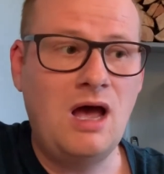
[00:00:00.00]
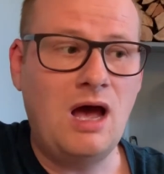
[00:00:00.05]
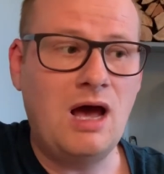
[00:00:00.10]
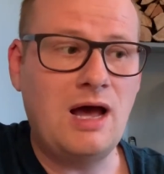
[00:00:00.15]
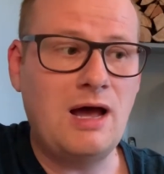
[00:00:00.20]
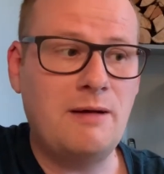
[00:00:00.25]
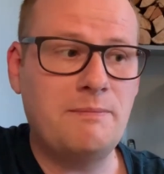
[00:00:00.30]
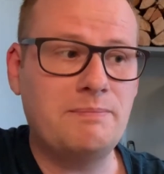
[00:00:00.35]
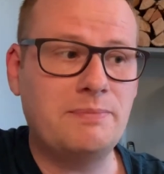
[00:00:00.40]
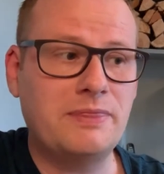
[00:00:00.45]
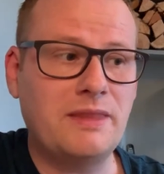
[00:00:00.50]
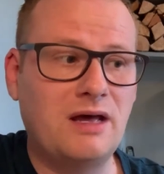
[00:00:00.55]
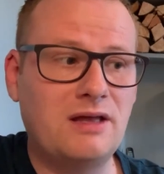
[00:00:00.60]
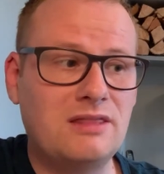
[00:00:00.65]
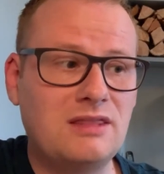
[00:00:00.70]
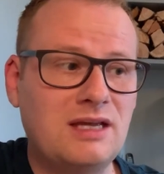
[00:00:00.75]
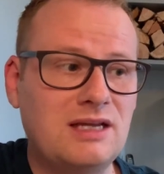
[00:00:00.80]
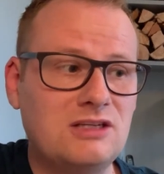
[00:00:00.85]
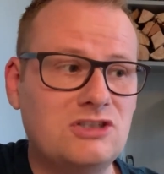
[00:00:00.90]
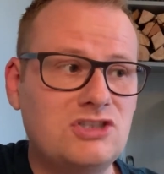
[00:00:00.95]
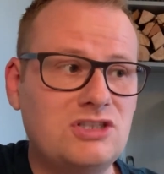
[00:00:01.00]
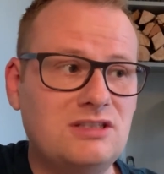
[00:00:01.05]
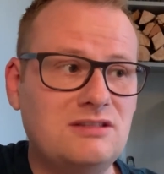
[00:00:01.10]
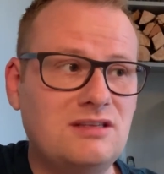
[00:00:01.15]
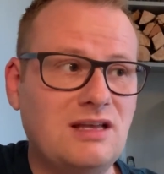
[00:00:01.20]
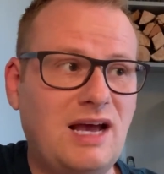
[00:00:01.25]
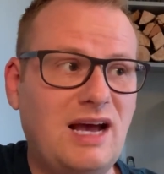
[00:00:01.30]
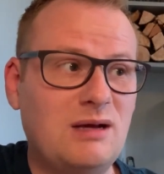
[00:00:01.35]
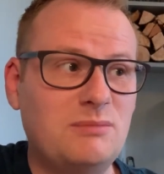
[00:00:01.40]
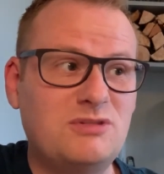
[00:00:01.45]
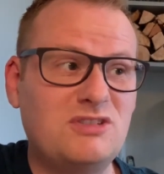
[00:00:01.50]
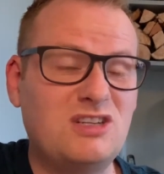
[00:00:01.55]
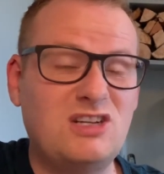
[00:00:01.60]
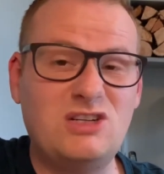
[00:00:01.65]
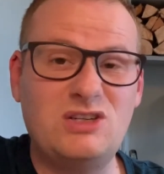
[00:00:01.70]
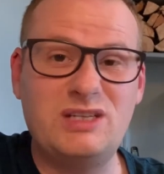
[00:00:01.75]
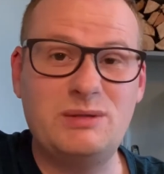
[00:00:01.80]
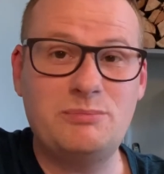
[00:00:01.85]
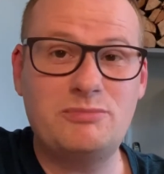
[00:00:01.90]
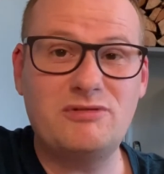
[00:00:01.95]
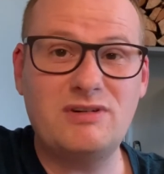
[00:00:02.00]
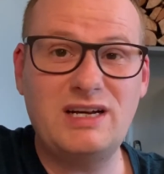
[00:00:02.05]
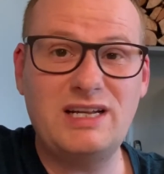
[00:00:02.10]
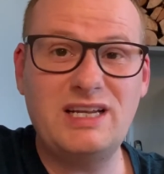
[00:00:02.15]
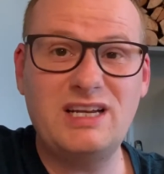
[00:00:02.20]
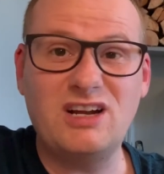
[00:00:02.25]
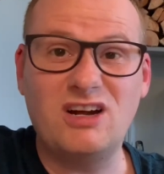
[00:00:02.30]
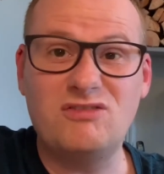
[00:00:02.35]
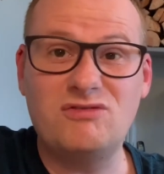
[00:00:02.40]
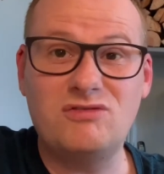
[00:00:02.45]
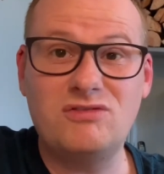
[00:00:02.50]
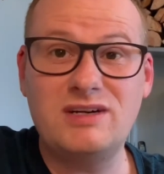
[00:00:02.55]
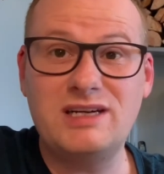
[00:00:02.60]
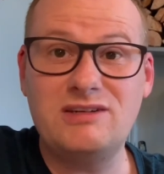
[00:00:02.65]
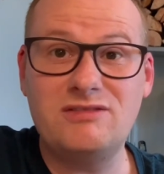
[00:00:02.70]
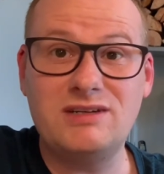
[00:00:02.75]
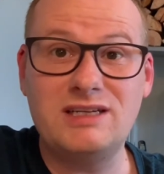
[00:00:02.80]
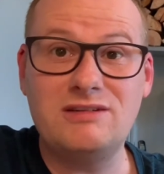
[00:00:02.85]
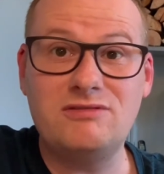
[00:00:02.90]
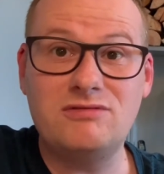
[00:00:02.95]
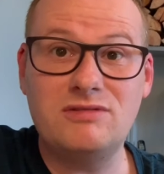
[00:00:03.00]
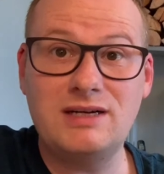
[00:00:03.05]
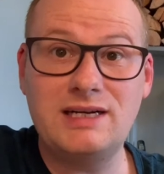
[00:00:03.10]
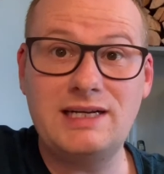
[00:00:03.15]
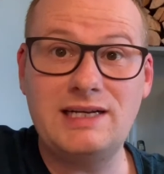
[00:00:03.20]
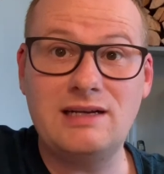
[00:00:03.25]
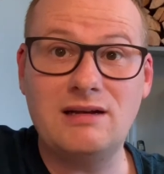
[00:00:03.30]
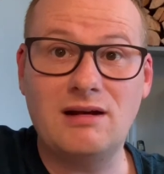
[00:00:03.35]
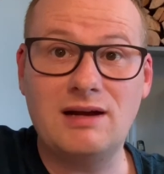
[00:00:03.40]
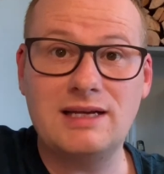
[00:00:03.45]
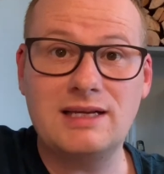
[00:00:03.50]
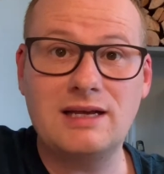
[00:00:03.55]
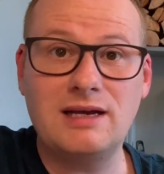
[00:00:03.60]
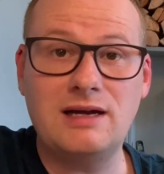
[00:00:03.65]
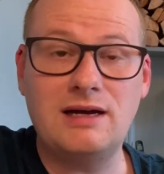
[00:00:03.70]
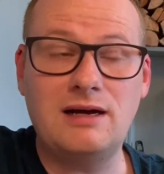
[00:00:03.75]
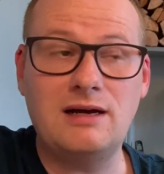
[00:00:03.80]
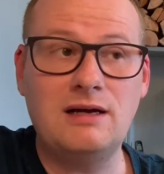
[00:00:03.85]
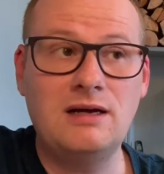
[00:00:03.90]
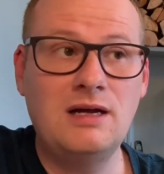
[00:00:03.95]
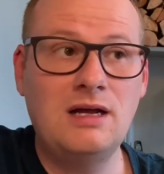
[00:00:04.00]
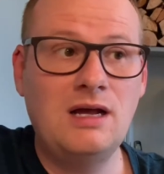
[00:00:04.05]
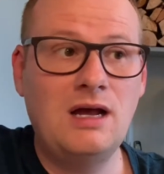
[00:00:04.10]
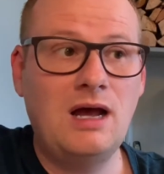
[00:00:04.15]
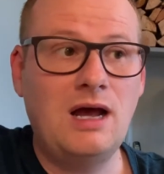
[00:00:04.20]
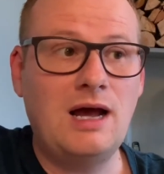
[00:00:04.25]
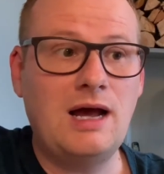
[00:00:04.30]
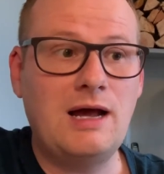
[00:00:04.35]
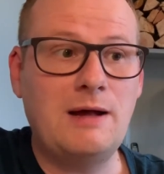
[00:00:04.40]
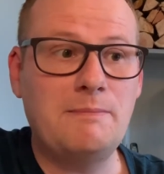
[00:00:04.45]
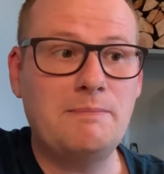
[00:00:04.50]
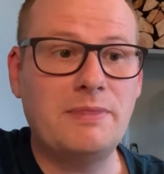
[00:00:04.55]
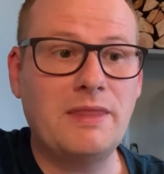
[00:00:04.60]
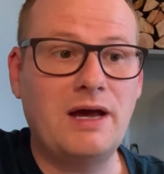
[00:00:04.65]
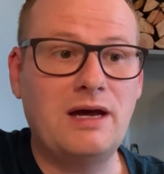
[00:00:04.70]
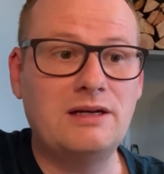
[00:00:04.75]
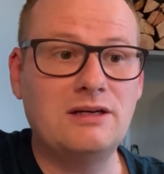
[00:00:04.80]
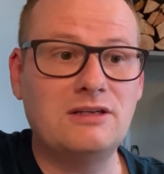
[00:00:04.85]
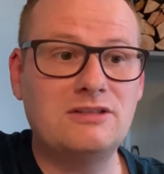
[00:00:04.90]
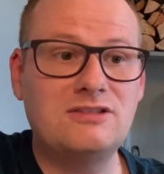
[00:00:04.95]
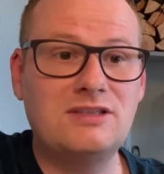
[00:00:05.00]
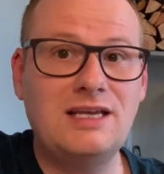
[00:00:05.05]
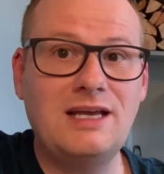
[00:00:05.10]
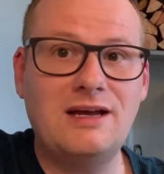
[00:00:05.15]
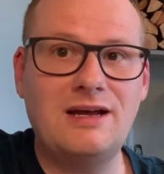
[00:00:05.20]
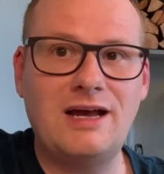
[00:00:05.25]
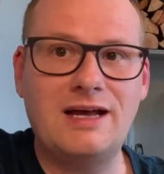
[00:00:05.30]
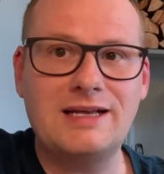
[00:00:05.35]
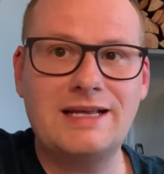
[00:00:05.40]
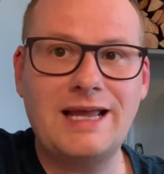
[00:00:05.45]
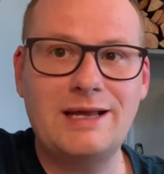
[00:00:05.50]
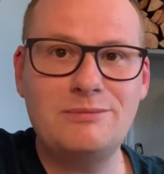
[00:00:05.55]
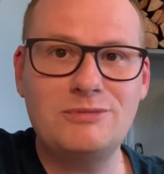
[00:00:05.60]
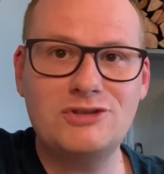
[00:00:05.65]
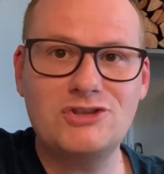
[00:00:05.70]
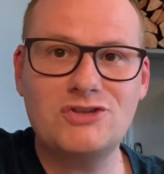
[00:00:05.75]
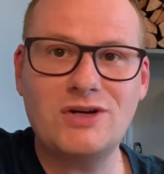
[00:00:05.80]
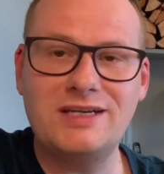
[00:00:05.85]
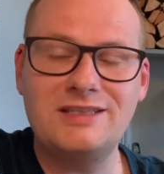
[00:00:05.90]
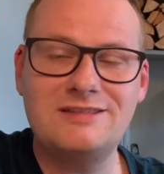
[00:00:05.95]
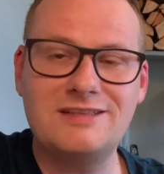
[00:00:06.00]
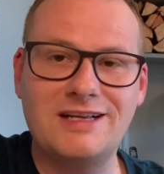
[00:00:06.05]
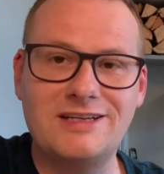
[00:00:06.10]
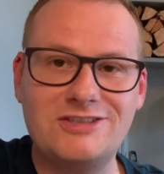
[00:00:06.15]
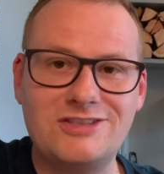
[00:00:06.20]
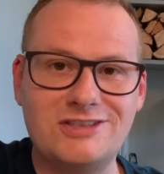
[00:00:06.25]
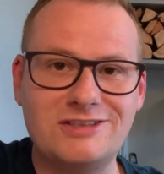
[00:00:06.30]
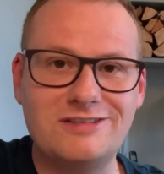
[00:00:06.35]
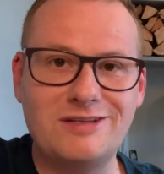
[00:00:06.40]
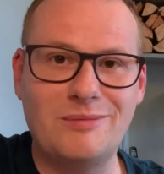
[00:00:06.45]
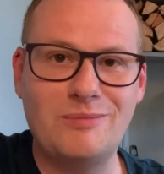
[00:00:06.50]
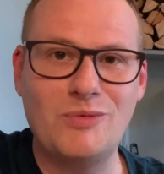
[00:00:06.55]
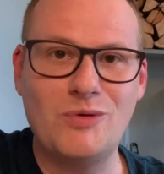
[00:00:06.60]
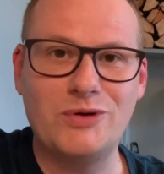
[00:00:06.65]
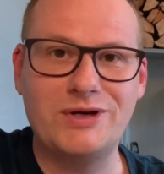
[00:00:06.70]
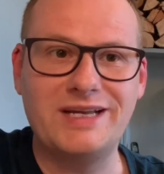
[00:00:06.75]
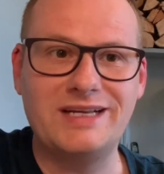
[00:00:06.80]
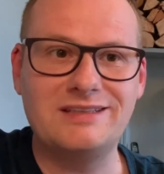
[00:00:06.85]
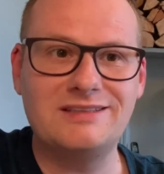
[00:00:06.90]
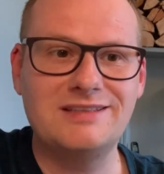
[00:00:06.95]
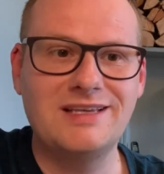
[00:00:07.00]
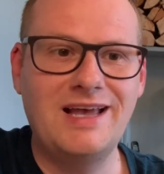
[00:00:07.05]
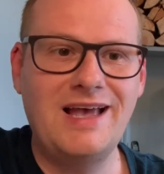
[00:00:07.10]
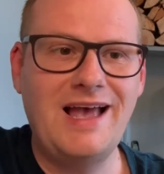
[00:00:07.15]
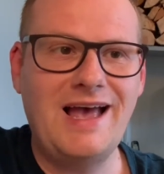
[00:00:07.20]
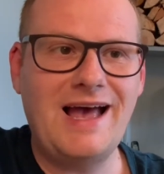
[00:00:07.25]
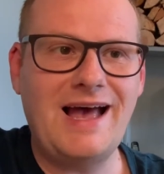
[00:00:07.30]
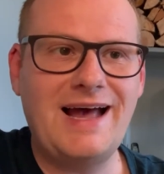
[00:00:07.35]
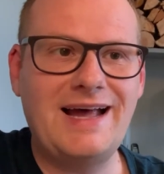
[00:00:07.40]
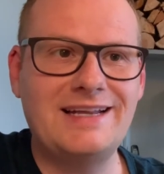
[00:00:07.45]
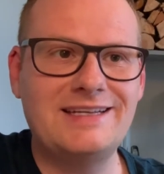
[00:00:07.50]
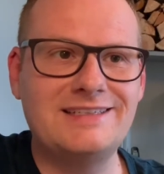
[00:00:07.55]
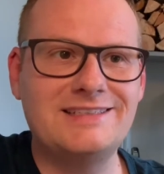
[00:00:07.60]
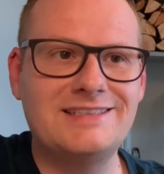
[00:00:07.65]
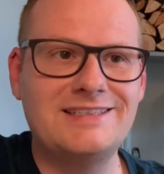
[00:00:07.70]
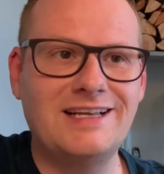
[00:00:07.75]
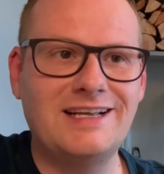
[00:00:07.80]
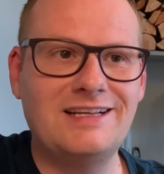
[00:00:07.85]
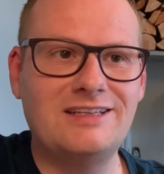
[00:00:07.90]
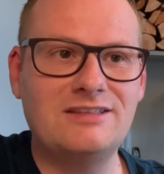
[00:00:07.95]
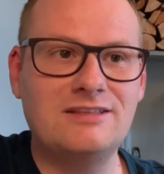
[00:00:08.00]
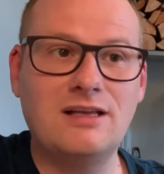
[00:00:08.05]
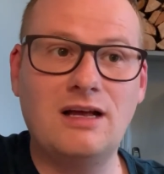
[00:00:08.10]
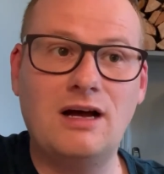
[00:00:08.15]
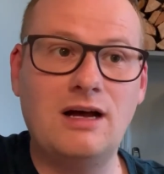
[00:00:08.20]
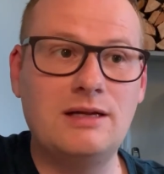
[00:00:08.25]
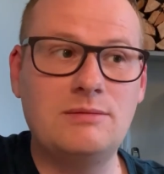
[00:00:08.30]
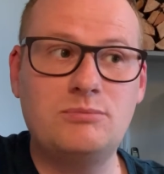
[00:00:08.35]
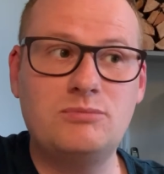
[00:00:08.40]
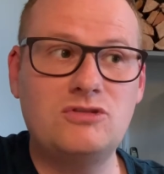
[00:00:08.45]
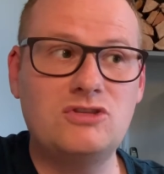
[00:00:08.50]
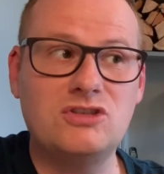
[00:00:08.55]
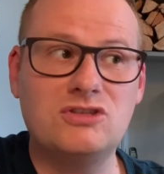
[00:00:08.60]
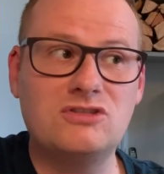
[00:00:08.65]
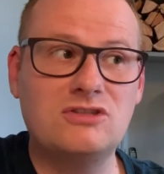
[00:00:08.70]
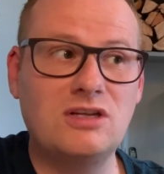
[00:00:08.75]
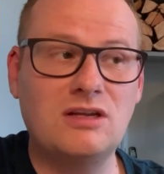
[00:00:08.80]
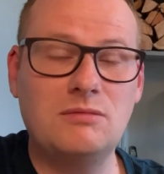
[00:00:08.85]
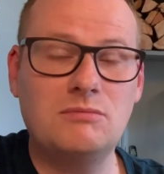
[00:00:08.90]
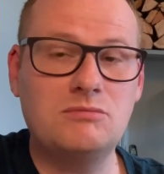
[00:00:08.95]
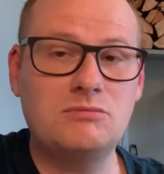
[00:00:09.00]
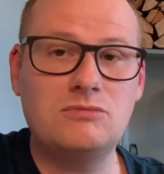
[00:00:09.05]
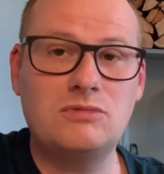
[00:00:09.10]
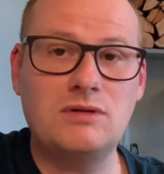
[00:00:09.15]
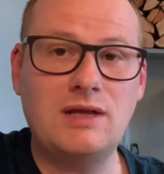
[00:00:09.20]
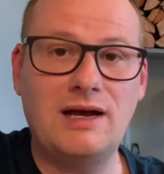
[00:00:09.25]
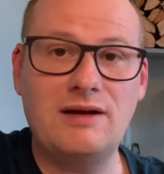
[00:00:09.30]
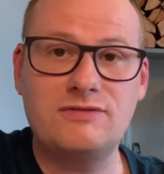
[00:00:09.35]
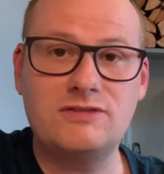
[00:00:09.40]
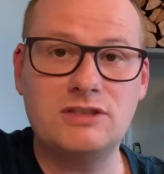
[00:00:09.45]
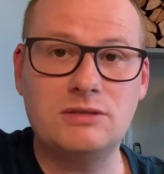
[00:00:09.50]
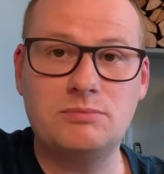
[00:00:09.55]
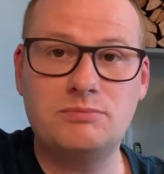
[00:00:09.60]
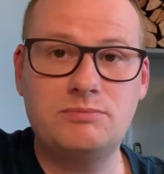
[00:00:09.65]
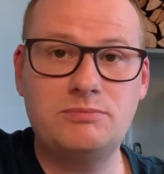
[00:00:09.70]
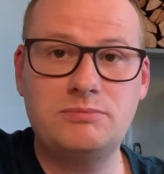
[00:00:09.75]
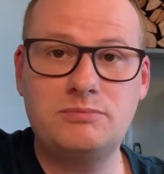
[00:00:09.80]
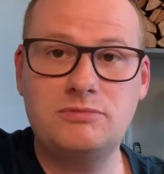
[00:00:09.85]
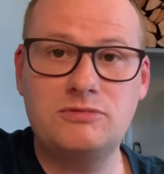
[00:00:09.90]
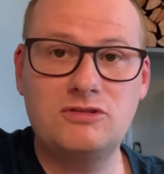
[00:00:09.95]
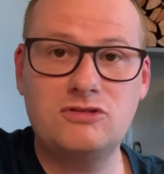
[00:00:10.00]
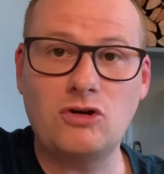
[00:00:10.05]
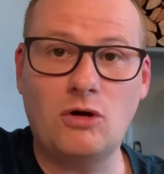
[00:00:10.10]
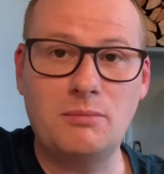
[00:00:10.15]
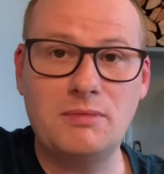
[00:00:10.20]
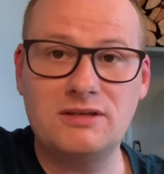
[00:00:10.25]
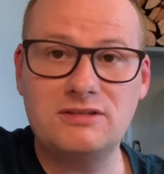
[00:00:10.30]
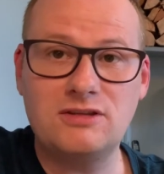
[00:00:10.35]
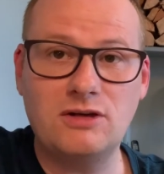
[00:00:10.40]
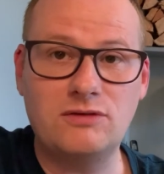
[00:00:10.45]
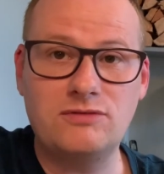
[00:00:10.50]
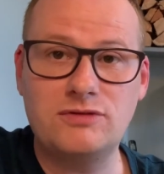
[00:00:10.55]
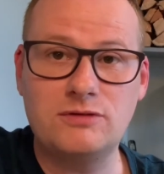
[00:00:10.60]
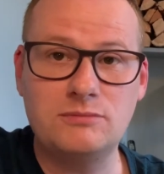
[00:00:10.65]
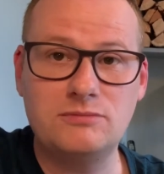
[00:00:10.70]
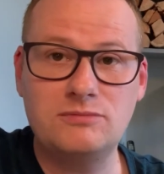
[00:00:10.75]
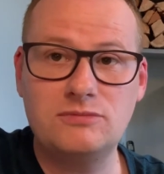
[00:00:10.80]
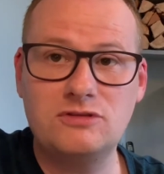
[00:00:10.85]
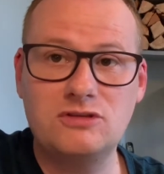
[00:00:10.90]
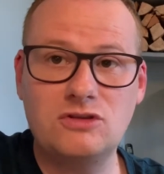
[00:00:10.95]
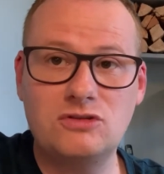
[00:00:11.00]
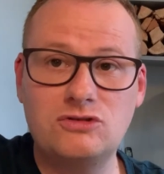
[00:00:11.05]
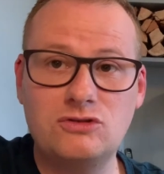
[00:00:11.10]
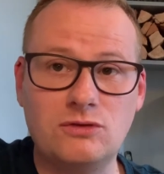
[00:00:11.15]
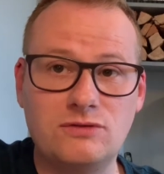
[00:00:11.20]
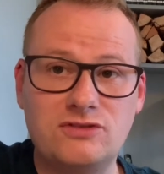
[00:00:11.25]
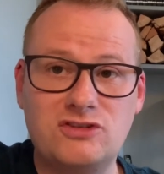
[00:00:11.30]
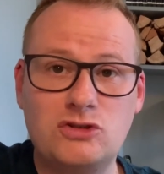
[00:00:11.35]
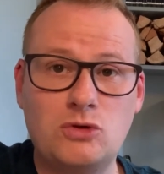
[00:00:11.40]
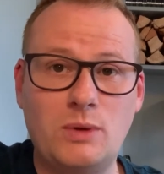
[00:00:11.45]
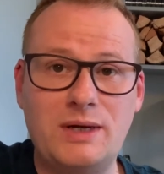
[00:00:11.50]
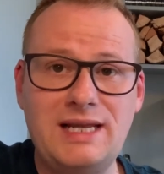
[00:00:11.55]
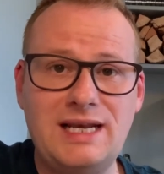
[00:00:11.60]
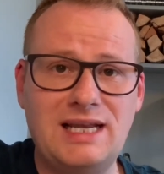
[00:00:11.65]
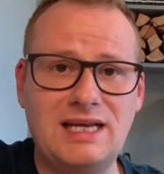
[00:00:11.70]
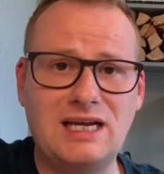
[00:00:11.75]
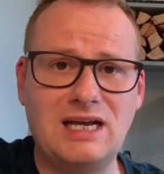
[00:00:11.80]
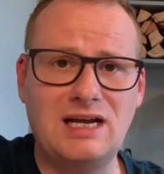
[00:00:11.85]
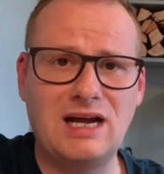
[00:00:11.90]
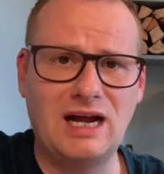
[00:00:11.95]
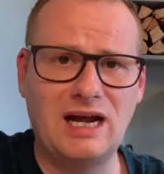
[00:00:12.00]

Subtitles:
I think she's absolutely brilliant. I really, really, really like her. And I see her at Cambridge train station some mornings, and I just have to stop myself from sort of squealing and